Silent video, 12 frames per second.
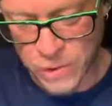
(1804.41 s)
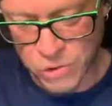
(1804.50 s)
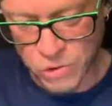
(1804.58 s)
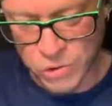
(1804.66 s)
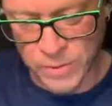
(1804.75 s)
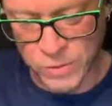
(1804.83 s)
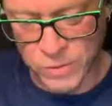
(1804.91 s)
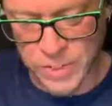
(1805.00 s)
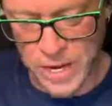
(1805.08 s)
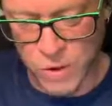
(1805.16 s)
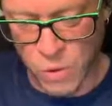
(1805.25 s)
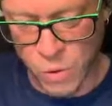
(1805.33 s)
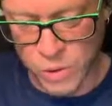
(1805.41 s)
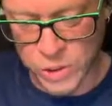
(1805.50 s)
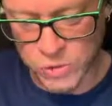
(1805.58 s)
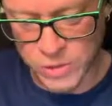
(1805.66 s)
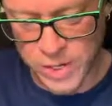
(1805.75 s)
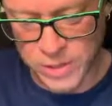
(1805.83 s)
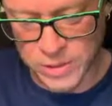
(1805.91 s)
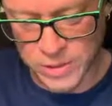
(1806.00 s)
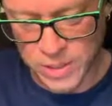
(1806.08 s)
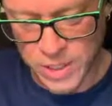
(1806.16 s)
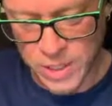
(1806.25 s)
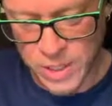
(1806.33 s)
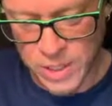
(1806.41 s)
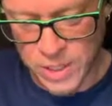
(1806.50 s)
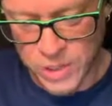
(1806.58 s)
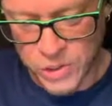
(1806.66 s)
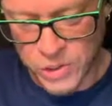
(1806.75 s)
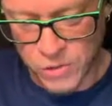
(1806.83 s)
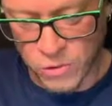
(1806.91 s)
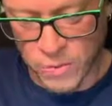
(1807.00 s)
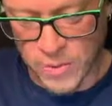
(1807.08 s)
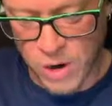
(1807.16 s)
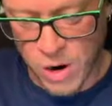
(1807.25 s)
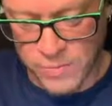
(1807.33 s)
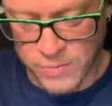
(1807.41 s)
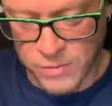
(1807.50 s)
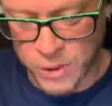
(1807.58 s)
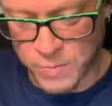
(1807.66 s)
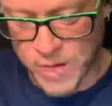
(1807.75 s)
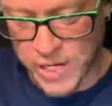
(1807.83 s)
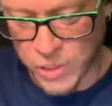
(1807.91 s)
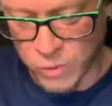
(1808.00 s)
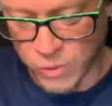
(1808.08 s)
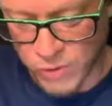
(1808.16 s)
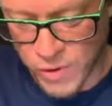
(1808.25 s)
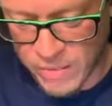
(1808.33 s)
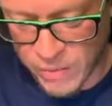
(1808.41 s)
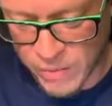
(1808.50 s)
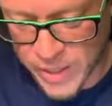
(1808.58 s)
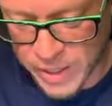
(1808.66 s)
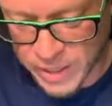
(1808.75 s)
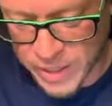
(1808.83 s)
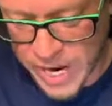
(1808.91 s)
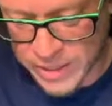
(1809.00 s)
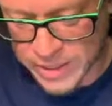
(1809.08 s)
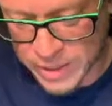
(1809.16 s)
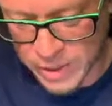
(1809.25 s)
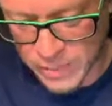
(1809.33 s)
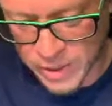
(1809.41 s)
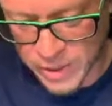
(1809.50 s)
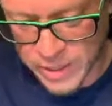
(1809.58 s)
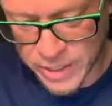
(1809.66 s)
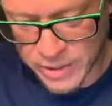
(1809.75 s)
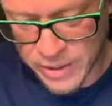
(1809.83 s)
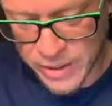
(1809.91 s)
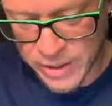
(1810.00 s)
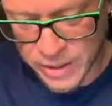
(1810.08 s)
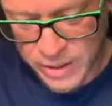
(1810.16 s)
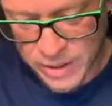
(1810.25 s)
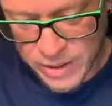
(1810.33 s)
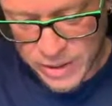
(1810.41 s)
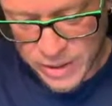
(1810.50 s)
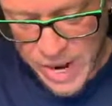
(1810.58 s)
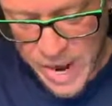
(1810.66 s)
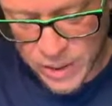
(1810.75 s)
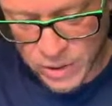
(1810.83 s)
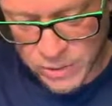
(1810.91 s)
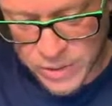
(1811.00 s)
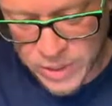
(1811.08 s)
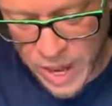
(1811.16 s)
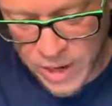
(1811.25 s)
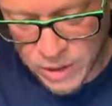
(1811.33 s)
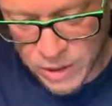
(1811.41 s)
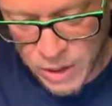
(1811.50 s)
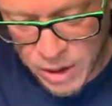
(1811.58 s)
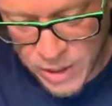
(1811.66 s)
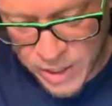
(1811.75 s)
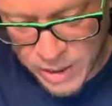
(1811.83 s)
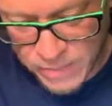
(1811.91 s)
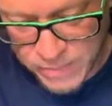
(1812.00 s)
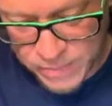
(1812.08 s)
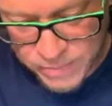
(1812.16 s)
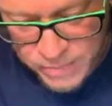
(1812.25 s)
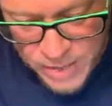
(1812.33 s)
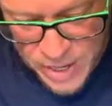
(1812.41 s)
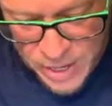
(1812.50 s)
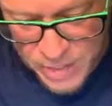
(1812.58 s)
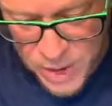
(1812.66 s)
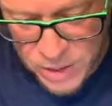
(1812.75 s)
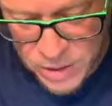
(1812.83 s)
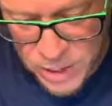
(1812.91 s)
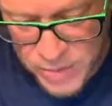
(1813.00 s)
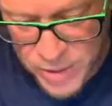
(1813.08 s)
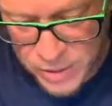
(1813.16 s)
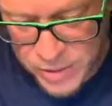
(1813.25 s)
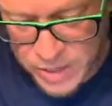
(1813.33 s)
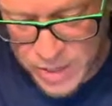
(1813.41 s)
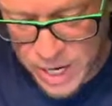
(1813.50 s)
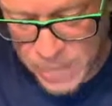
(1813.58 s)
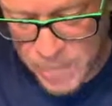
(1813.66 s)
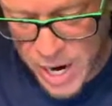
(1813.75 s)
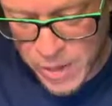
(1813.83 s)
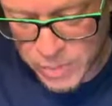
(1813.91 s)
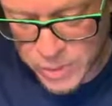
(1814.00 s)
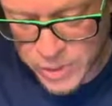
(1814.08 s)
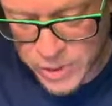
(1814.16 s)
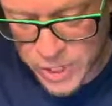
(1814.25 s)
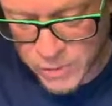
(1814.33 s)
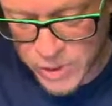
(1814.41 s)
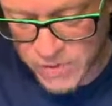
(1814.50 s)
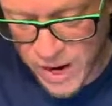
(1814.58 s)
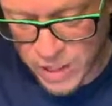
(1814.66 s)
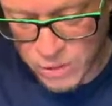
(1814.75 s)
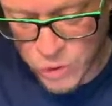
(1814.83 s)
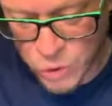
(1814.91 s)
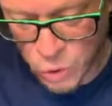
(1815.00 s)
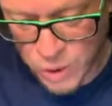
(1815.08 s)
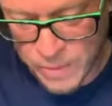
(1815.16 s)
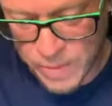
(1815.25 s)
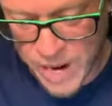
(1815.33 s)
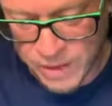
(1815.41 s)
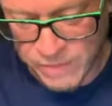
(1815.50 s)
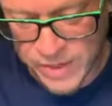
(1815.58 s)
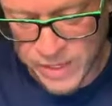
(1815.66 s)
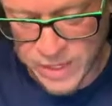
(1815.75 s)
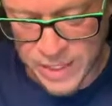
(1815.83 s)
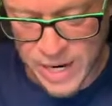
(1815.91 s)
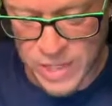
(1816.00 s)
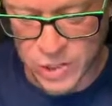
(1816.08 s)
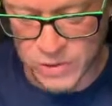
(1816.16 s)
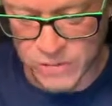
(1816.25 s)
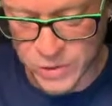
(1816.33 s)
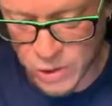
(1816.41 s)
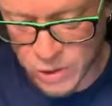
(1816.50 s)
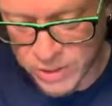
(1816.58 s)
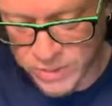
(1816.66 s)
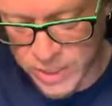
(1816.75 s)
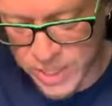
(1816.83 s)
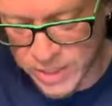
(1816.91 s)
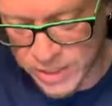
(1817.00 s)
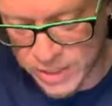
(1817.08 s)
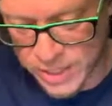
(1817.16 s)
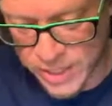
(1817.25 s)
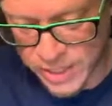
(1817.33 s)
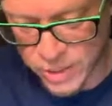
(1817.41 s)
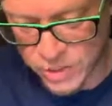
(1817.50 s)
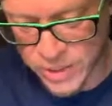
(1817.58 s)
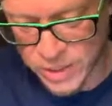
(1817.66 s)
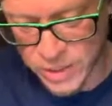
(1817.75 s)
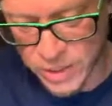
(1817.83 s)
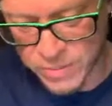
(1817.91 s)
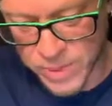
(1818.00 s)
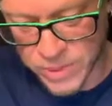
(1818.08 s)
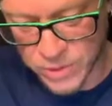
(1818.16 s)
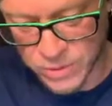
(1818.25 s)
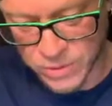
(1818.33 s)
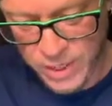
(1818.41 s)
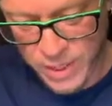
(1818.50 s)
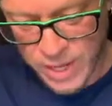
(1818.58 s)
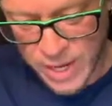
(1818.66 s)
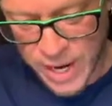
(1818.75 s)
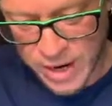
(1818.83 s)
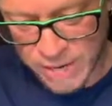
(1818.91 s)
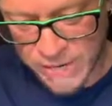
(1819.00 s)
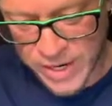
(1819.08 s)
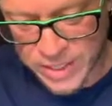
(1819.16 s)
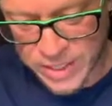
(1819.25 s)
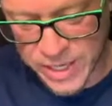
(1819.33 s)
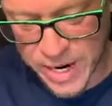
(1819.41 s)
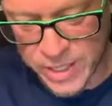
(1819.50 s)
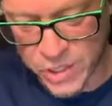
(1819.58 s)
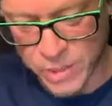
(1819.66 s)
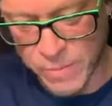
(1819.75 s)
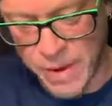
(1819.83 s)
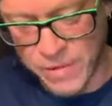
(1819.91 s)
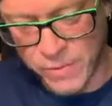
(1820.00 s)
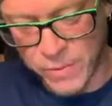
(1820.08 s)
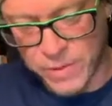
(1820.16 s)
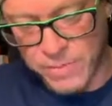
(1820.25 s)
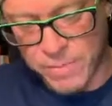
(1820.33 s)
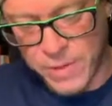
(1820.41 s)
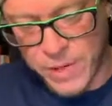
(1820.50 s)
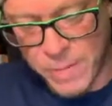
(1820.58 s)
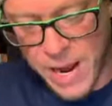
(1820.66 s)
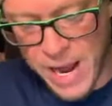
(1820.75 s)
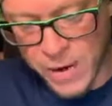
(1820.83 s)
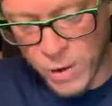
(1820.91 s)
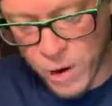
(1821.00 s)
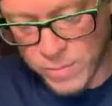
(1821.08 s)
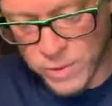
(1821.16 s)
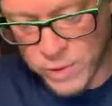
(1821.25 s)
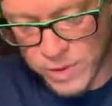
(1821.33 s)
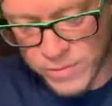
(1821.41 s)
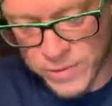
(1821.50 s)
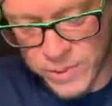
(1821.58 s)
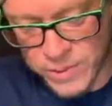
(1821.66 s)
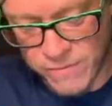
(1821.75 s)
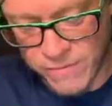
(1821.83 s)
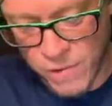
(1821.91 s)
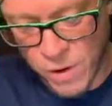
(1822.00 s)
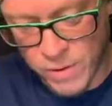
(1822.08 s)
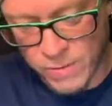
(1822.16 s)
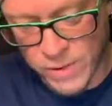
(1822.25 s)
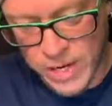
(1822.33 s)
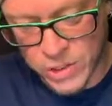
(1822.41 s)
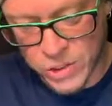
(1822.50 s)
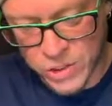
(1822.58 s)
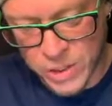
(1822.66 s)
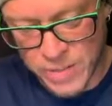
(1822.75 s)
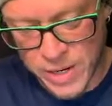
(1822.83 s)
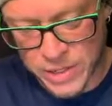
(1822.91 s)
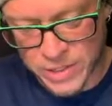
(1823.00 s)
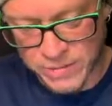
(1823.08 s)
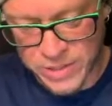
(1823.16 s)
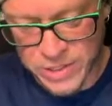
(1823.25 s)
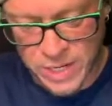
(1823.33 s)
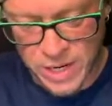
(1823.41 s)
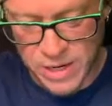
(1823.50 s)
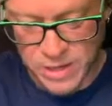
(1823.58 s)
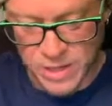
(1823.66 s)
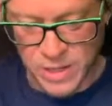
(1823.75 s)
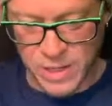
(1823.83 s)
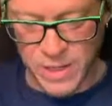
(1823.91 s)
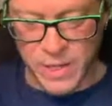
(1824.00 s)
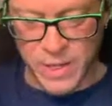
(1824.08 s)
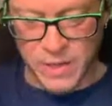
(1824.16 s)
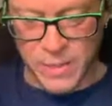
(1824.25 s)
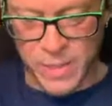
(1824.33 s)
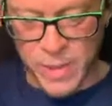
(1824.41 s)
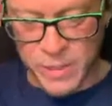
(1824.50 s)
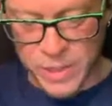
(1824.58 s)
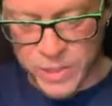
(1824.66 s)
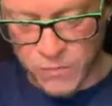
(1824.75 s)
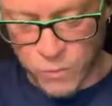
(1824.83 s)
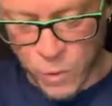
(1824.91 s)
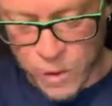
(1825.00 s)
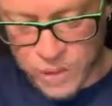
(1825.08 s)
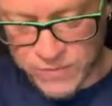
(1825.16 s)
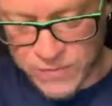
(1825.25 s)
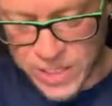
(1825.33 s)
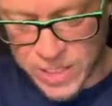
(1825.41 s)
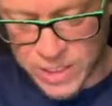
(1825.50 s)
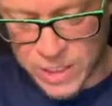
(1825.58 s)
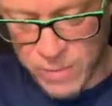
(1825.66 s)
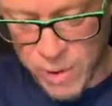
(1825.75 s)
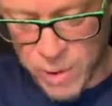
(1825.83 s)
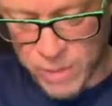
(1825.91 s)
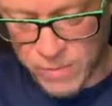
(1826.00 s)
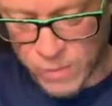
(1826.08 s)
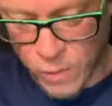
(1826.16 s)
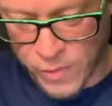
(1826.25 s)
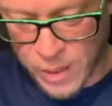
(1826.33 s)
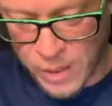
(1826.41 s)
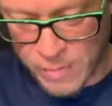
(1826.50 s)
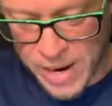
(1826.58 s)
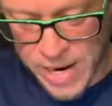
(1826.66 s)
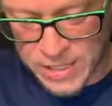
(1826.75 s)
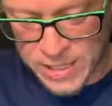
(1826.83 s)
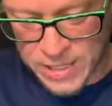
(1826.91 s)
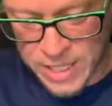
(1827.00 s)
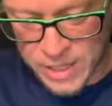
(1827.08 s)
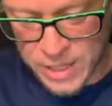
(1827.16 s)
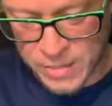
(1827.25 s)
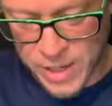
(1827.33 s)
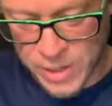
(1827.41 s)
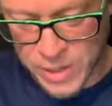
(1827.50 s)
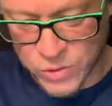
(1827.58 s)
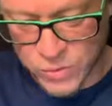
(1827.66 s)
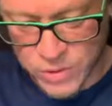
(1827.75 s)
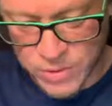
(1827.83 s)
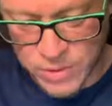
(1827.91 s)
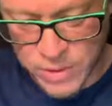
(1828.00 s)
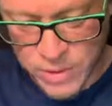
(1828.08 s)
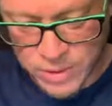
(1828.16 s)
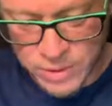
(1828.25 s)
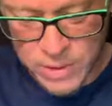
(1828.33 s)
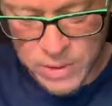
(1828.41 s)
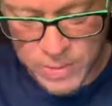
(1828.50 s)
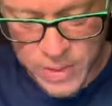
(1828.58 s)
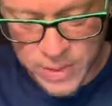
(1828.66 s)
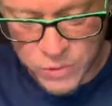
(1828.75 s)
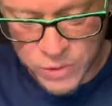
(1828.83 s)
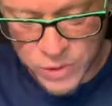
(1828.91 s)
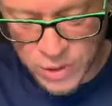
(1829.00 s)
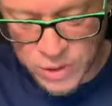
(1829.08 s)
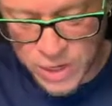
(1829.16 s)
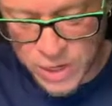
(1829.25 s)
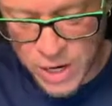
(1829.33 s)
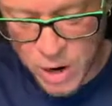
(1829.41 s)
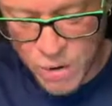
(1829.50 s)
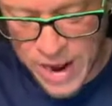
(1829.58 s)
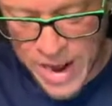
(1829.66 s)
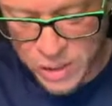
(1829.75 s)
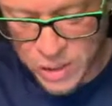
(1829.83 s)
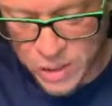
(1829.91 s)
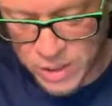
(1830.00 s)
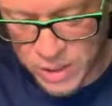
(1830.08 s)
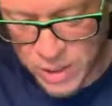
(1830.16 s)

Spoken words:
Truman was at a horse race. General MacArthur's speech will forever be a classic in military annals and among American state papers. It was followed shortly by an investigation of the circumstances leading to his dismissal, an investigation by the combined Armed Services and Foreign Relations Committees of the Senate. The millions of words of testimony before the combined Senate committees resulted in no action.